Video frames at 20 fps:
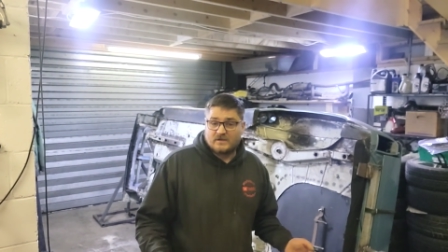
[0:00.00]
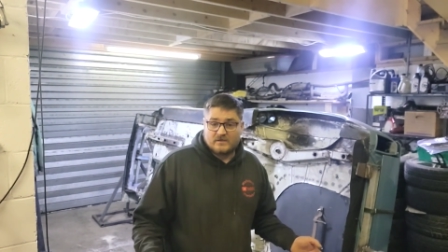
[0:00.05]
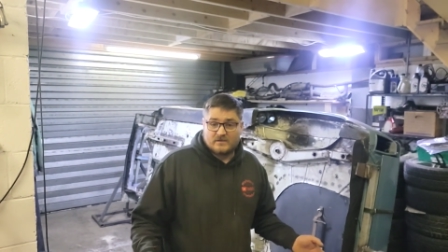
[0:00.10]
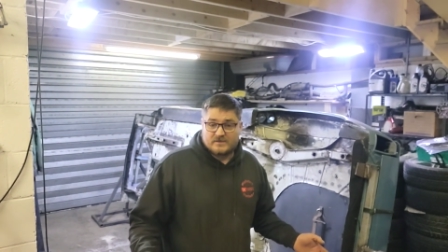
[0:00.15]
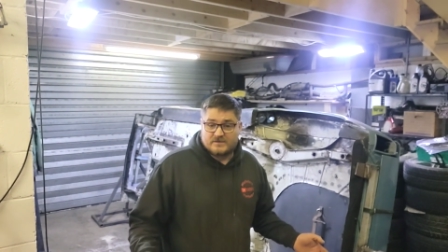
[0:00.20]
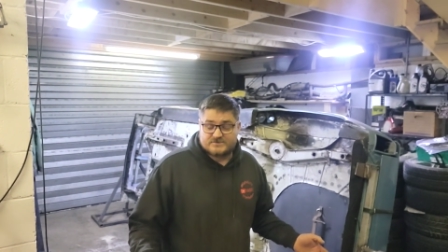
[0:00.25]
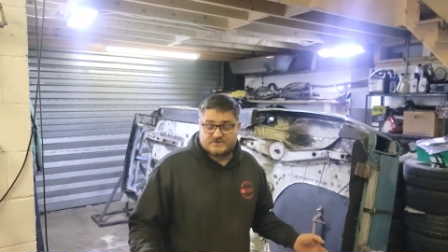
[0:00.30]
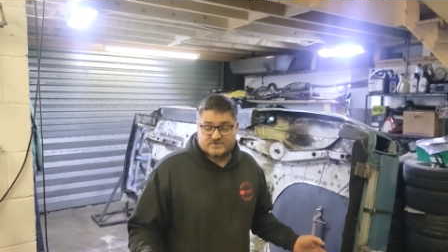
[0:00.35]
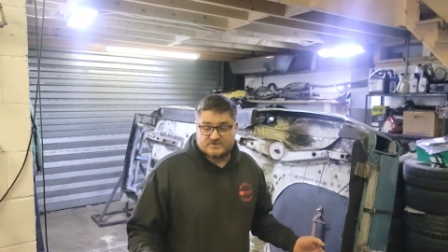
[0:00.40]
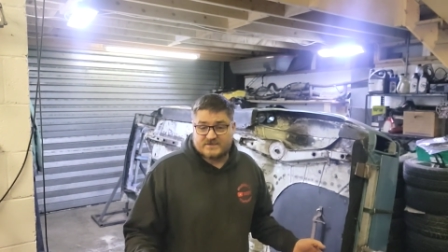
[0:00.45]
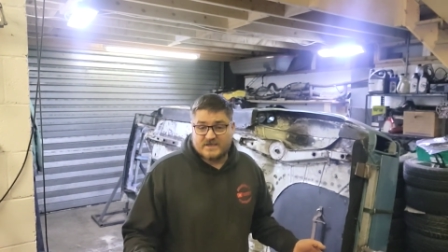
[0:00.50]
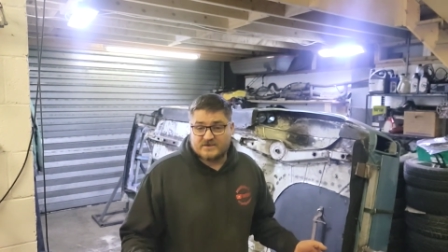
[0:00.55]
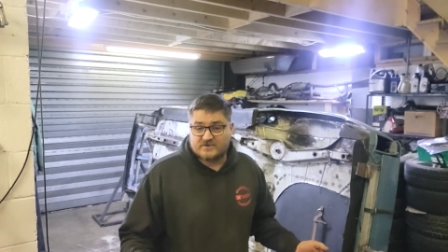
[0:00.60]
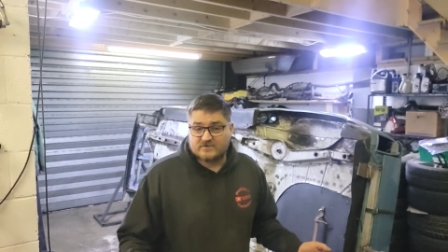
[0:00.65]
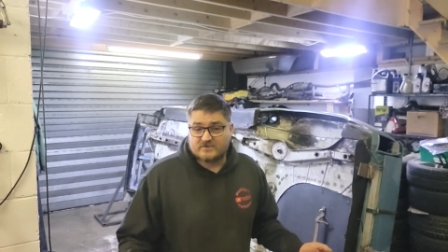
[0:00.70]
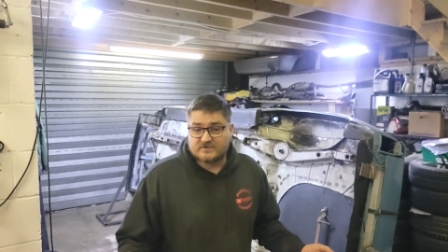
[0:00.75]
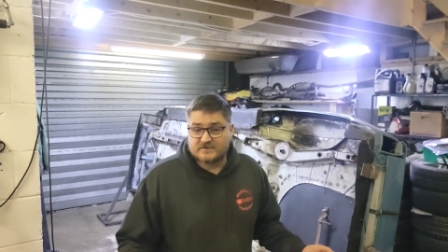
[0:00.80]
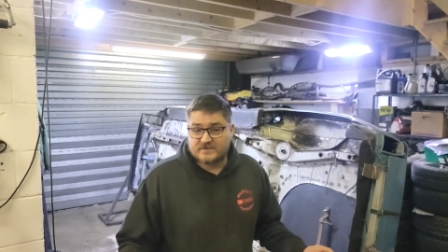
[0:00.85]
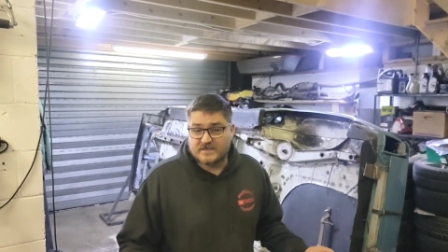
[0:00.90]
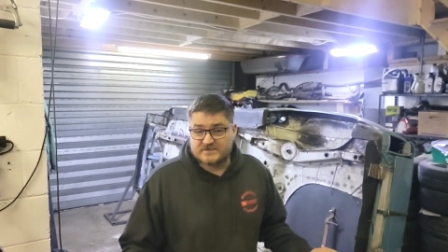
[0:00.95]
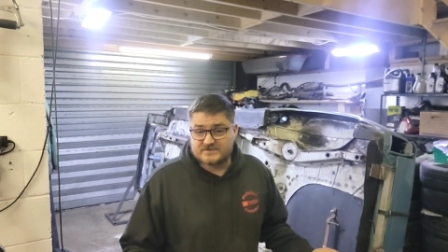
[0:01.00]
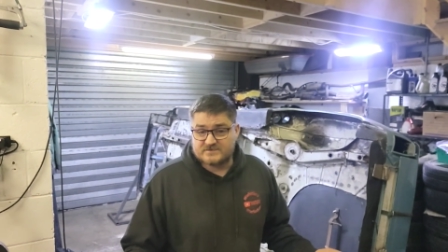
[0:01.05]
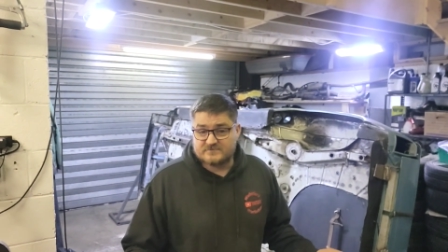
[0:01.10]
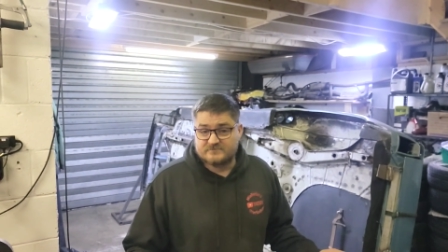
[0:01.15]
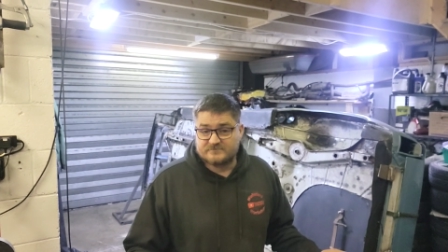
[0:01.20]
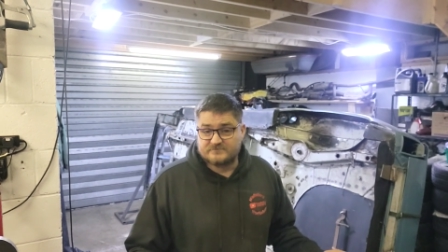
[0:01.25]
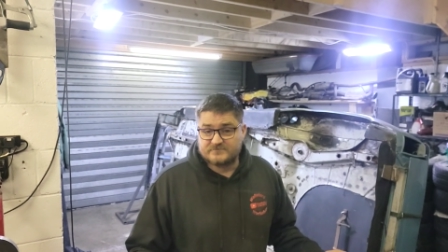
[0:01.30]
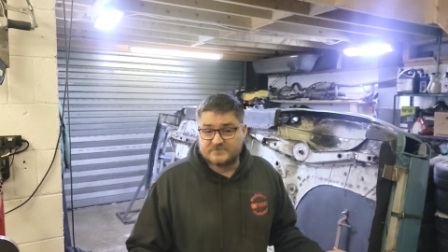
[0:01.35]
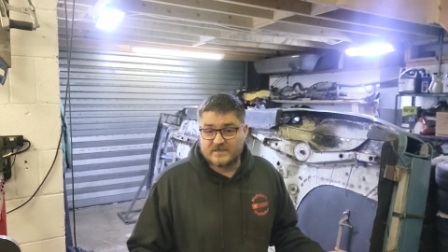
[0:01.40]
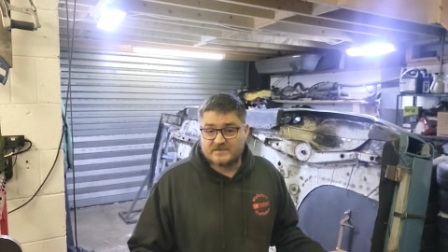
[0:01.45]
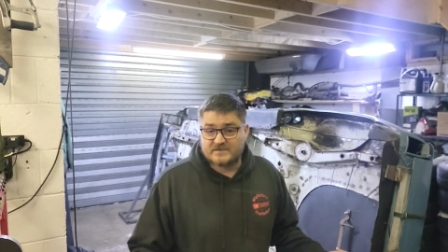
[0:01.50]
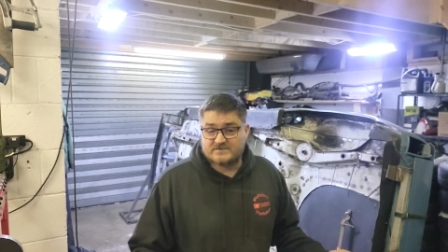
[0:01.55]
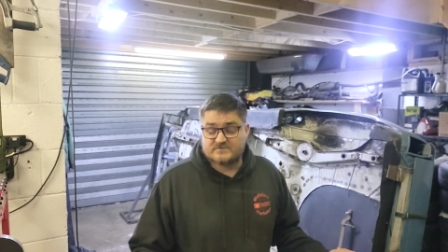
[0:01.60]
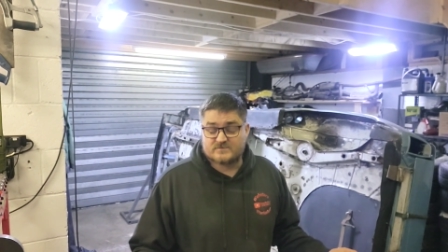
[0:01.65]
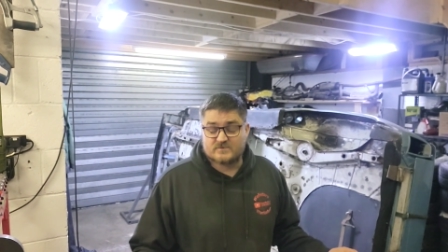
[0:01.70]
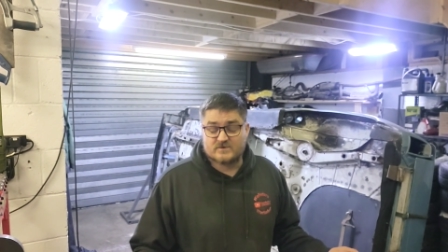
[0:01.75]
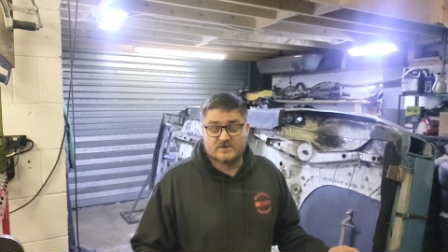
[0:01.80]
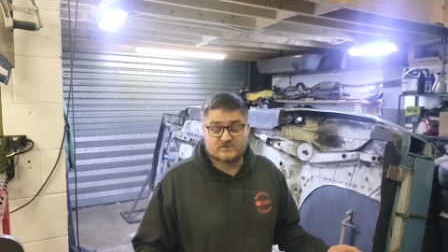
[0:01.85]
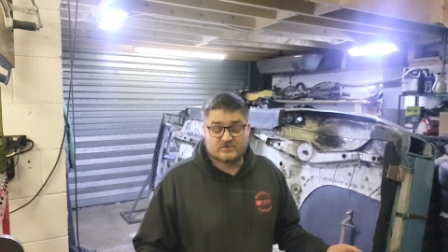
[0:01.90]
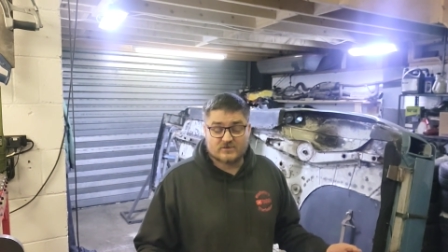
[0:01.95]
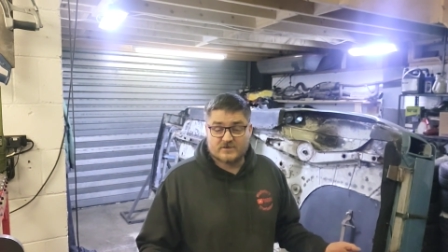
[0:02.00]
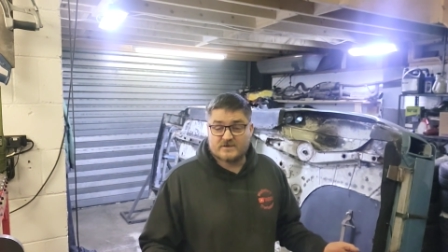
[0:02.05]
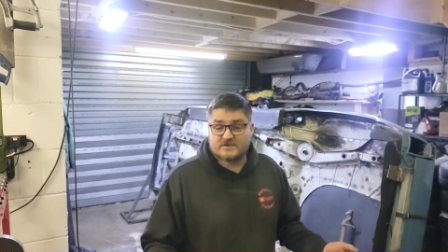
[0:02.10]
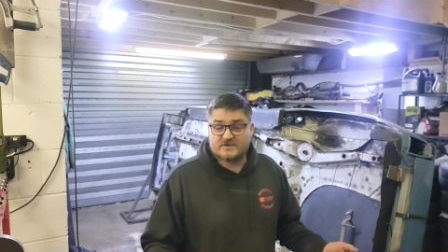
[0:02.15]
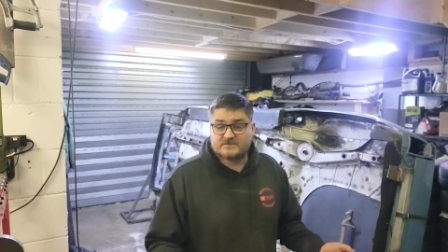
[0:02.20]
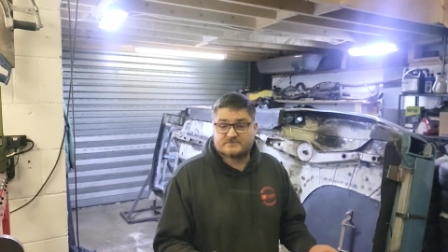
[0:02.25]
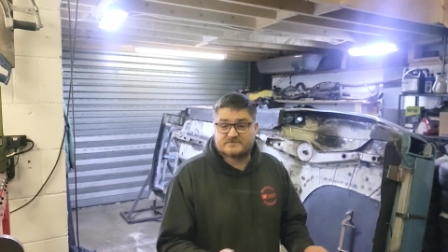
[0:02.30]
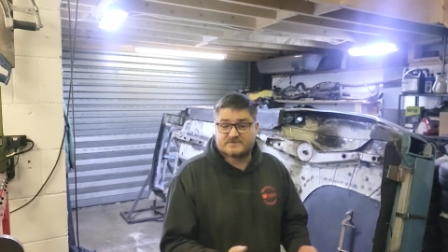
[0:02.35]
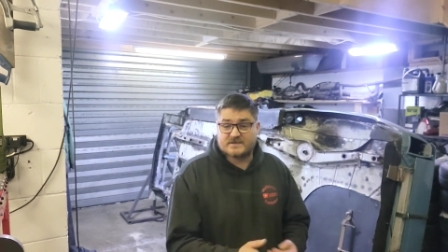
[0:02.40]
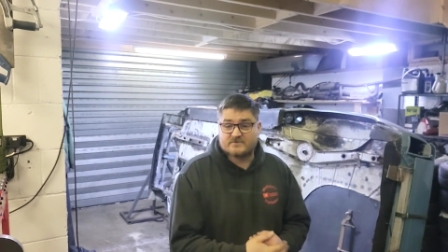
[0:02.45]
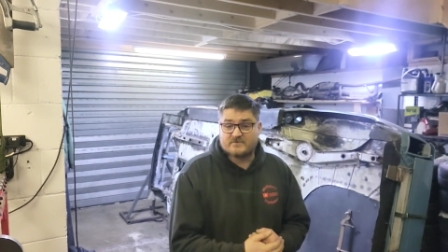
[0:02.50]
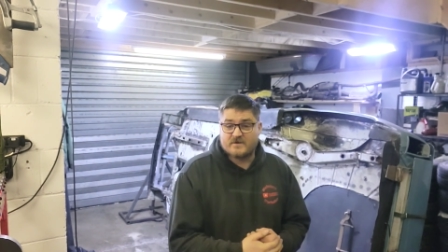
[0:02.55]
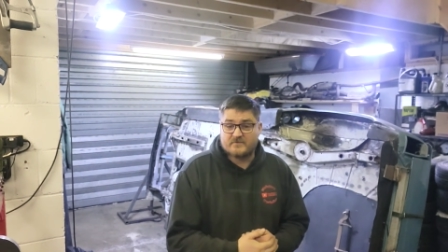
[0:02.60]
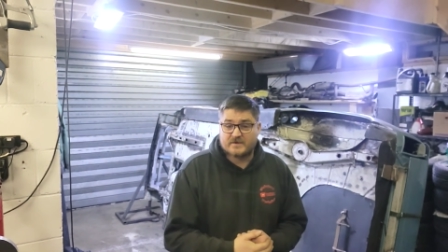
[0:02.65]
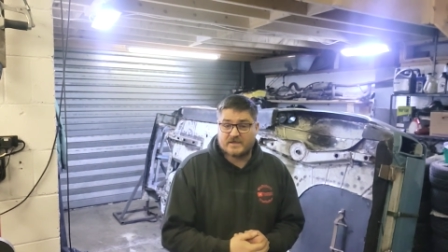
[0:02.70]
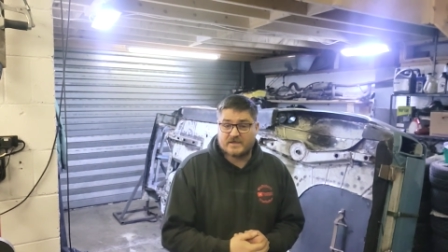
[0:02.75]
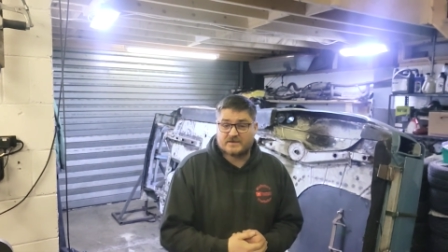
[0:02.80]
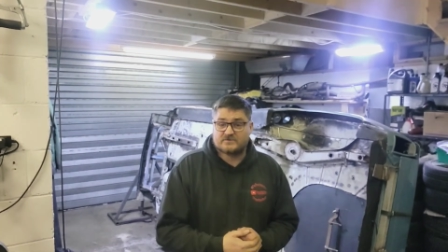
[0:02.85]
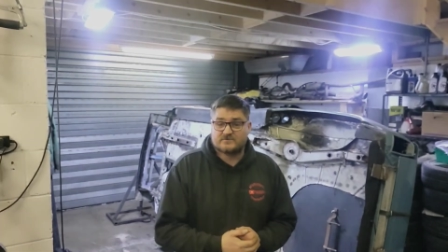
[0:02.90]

let's just get on and get some, get some work done on it, see where we get